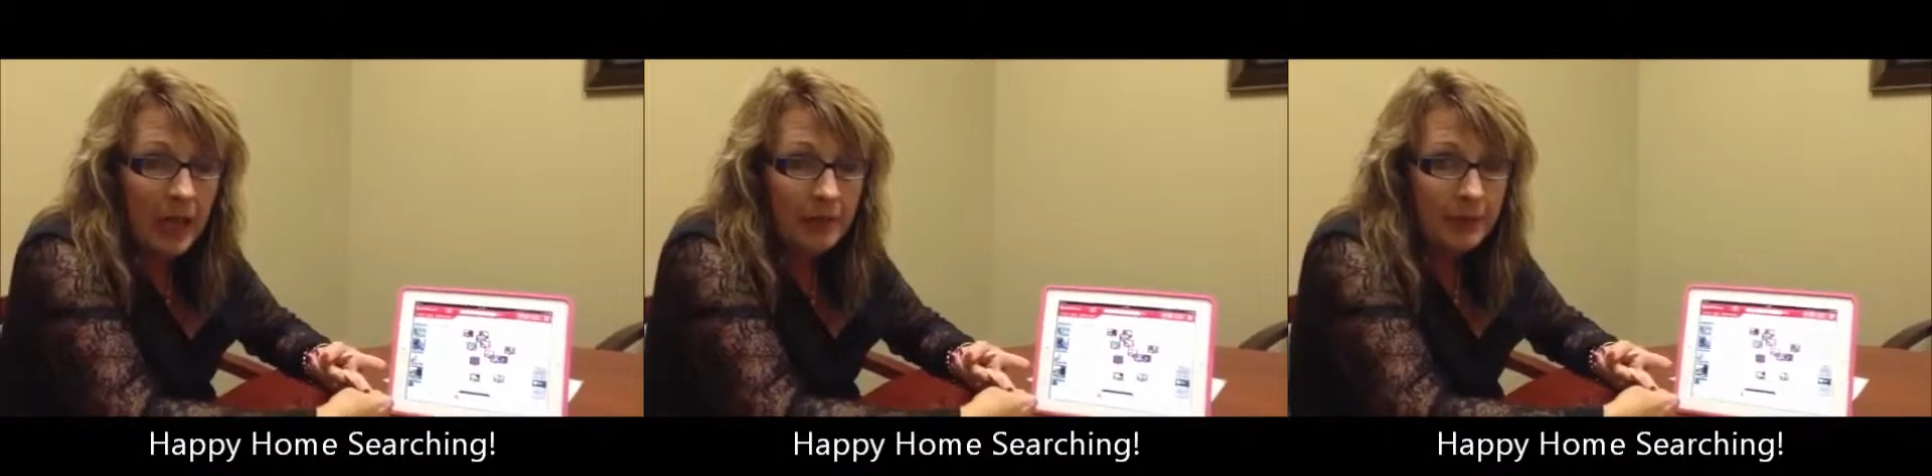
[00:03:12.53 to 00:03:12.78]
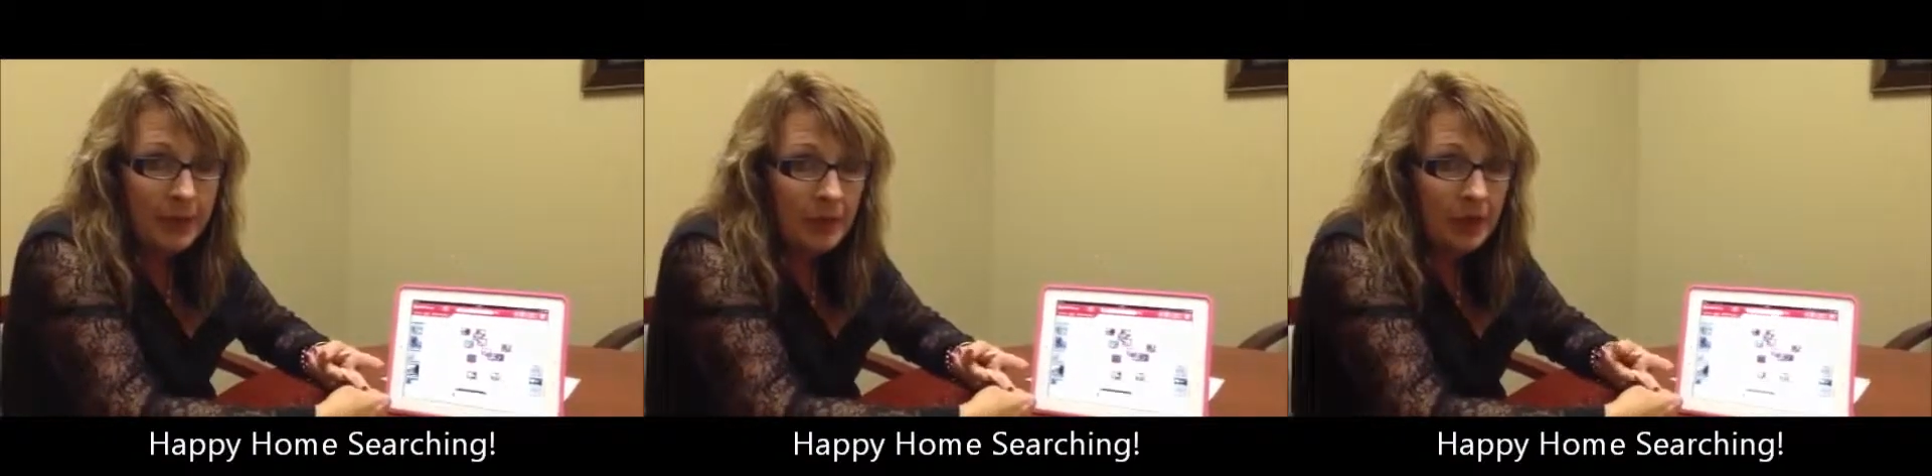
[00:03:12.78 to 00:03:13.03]

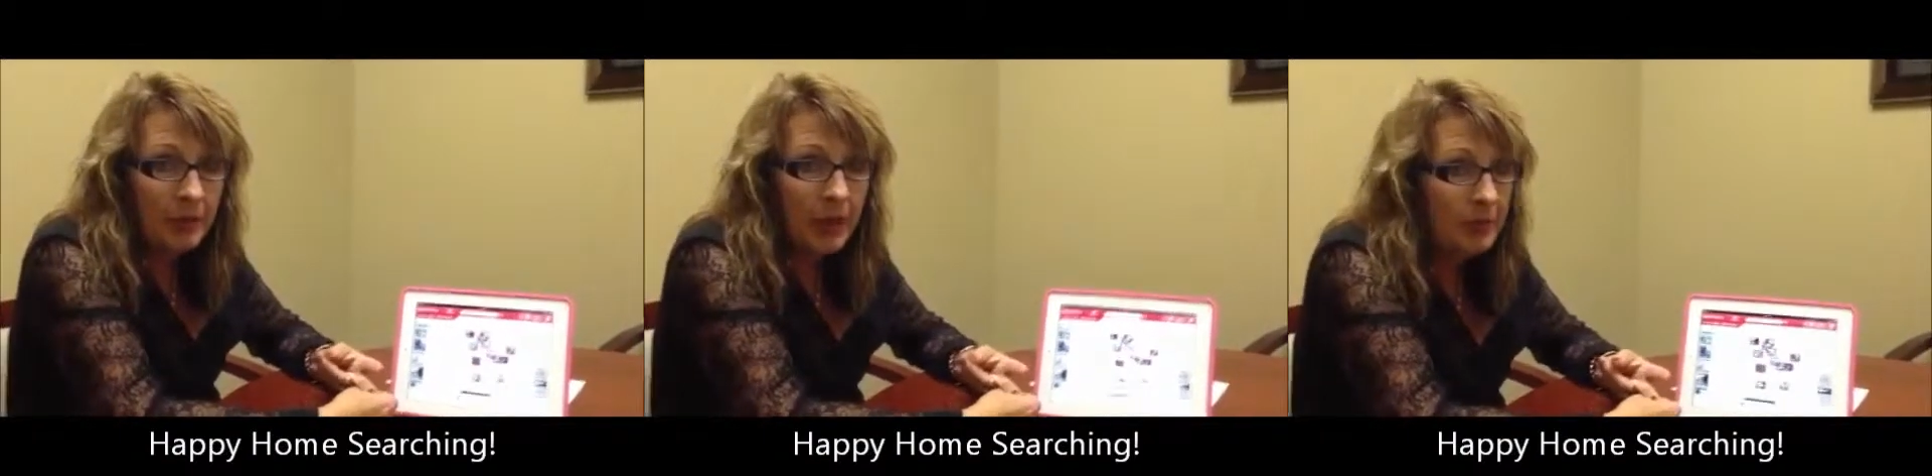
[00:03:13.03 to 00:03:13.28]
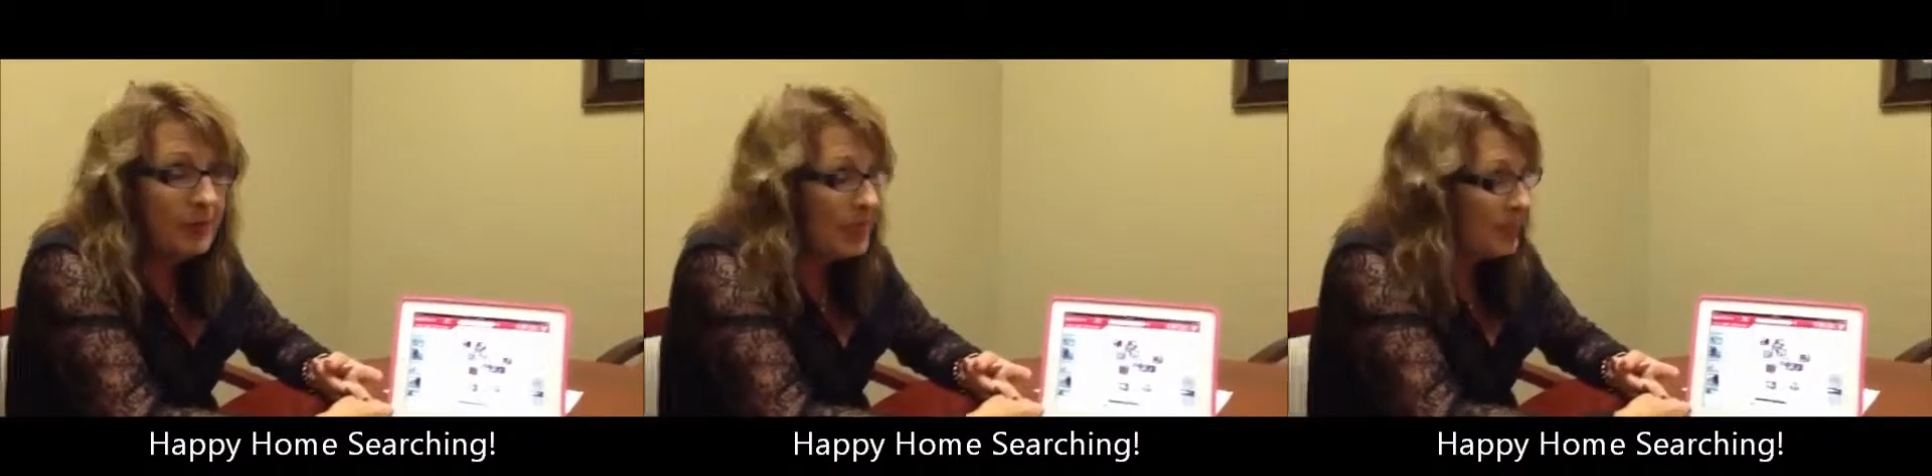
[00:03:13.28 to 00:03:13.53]
app
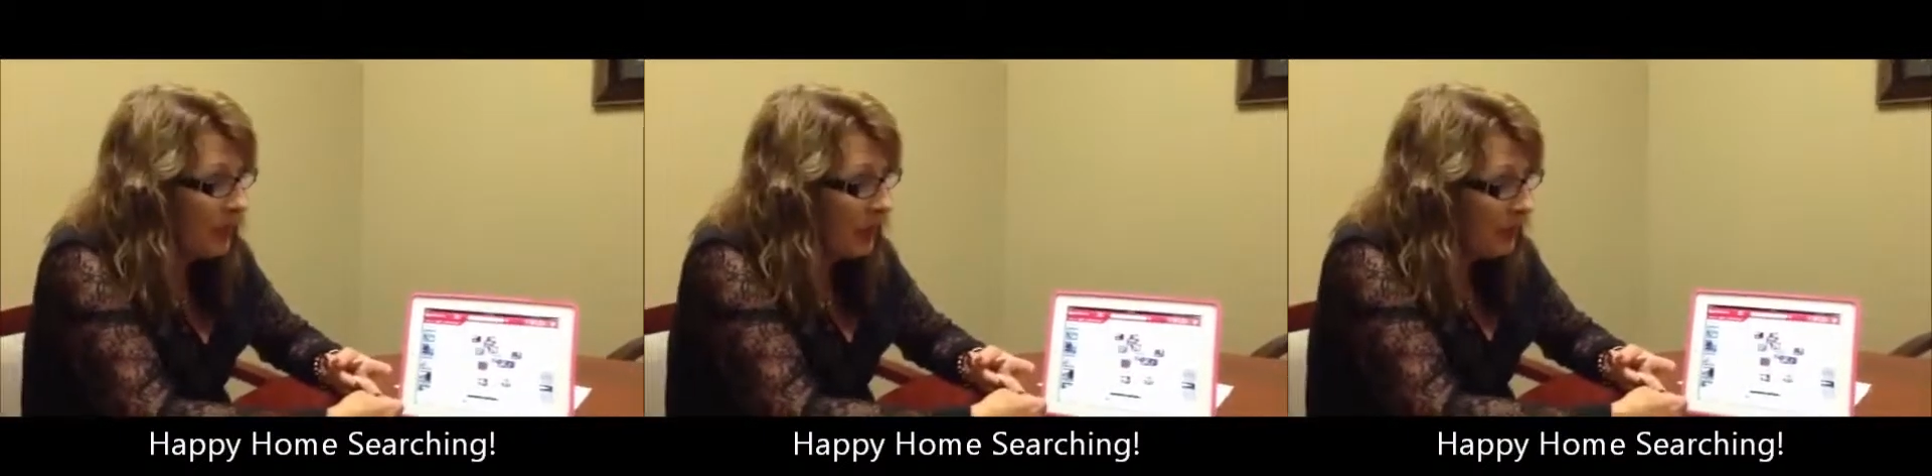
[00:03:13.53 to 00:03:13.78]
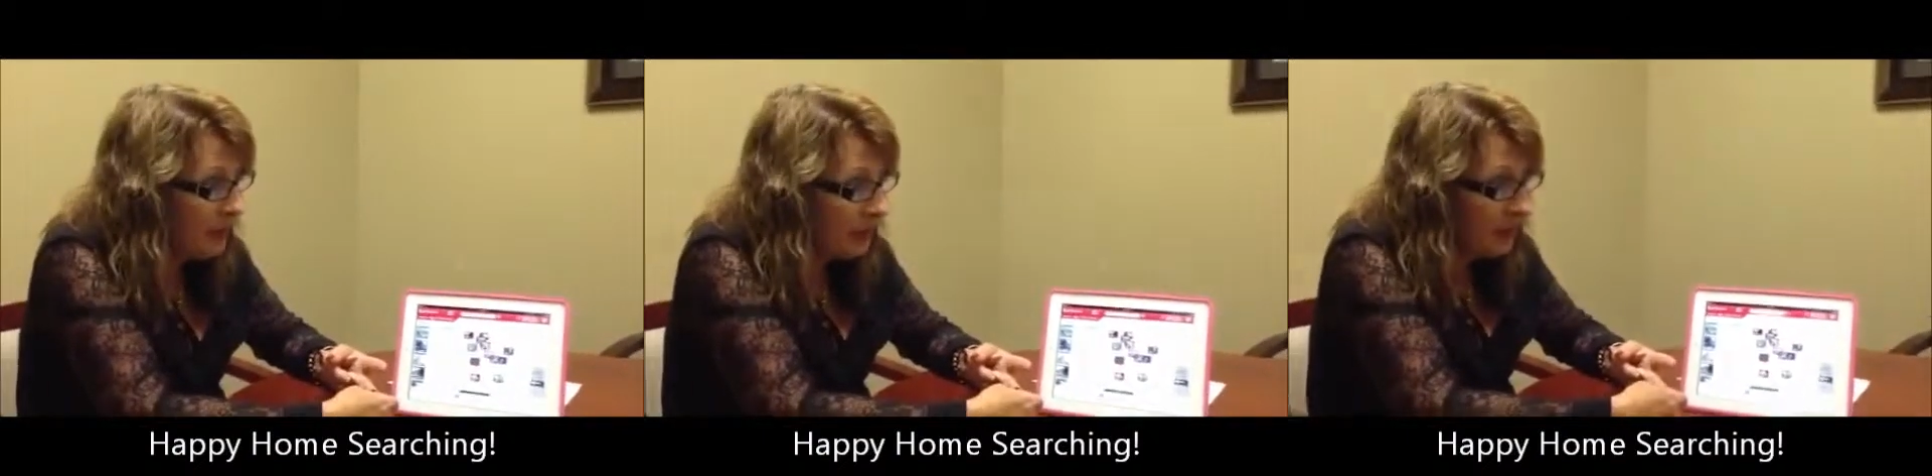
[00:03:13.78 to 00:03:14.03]
means they're
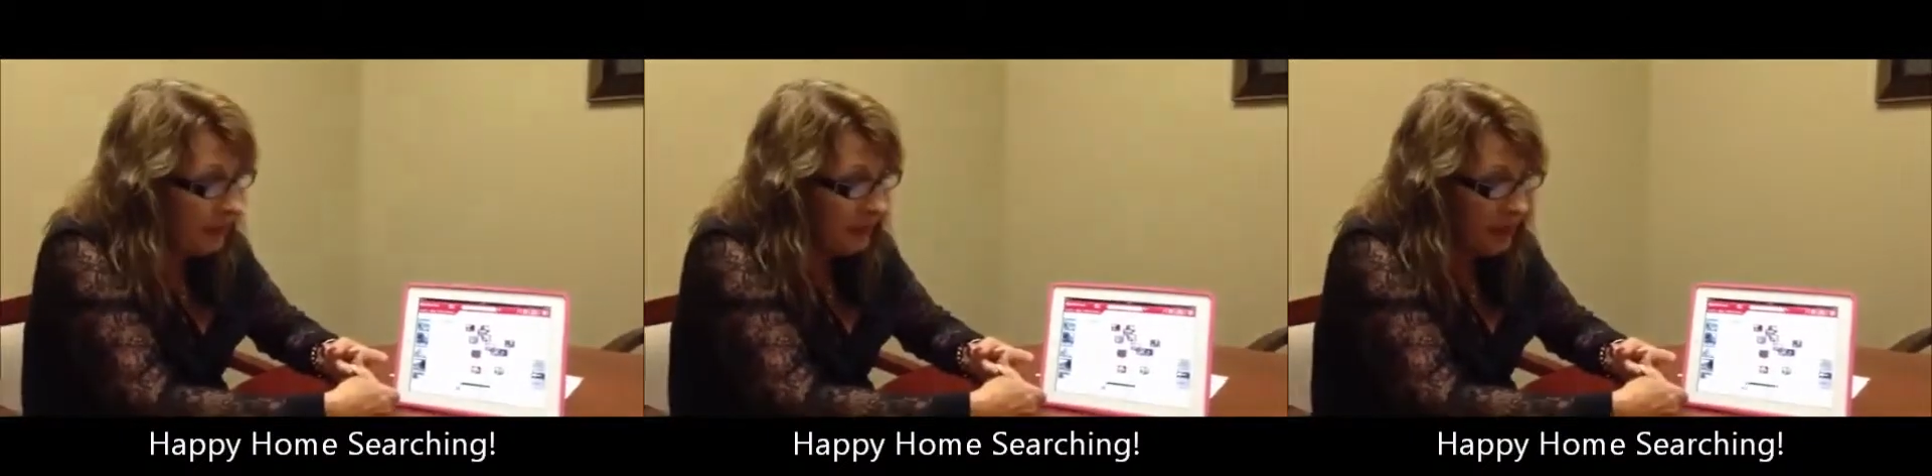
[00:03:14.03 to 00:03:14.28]
going to be